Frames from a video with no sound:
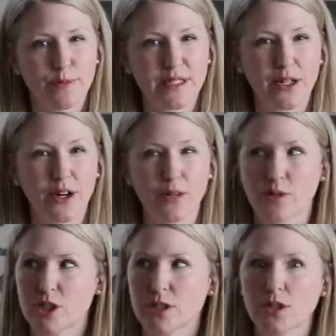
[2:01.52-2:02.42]
Homes and Garden,
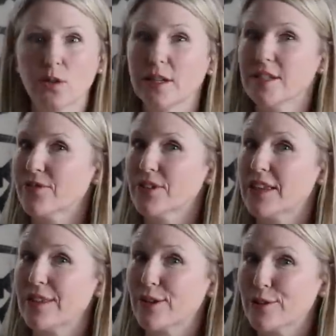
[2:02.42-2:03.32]
which is totally different
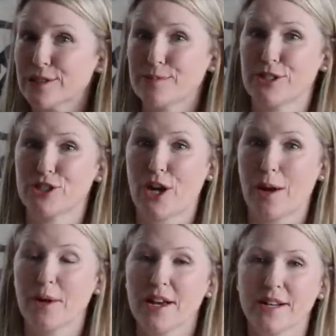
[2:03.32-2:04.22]
than the Christmas
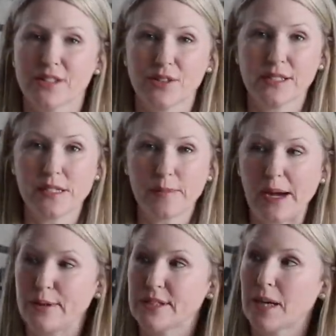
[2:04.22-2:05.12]
shop. So this is
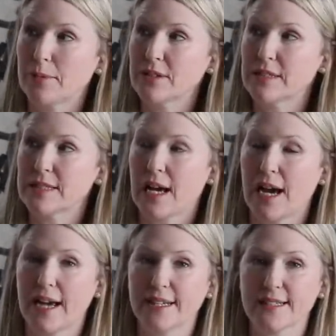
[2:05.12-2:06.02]
about double the
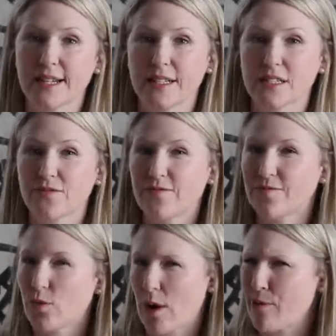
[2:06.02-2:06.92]
size and it's
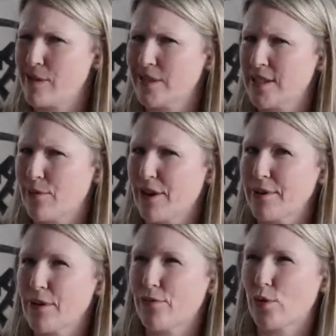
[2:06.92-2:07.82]
I want to say right
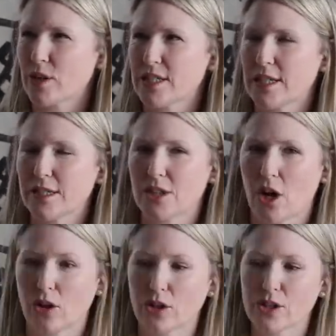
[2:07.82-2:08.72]
around
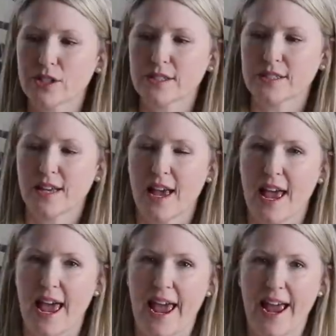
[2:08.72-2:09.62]
$14
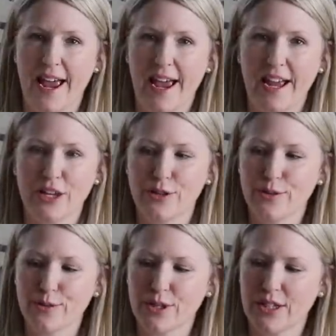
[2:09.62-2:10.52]
and
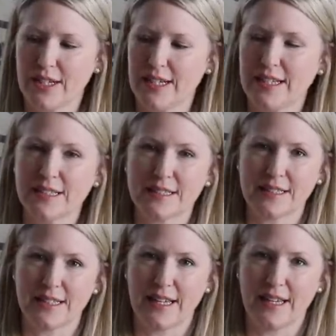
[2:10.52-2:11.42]
you could
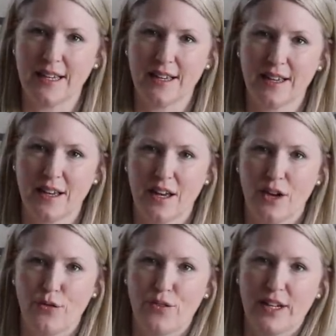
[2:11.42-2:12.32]
easily
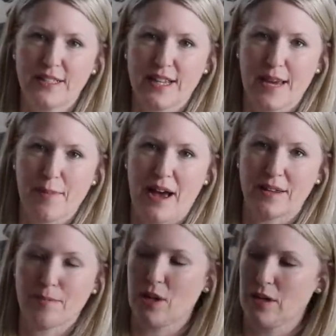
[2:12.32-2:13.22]
fit a
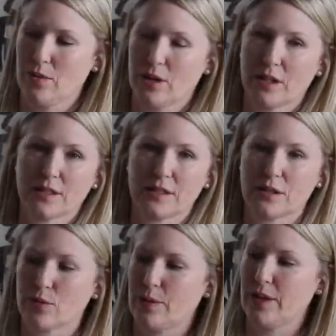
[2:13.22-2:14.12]
Bath and Body Works
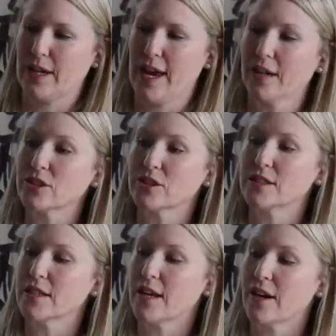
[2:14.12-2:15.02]
three-wick candle
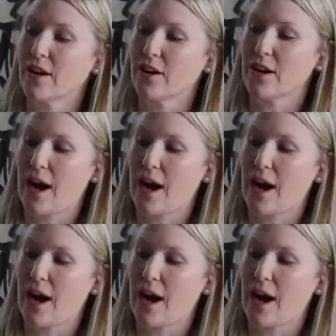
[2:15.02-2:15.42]
in there.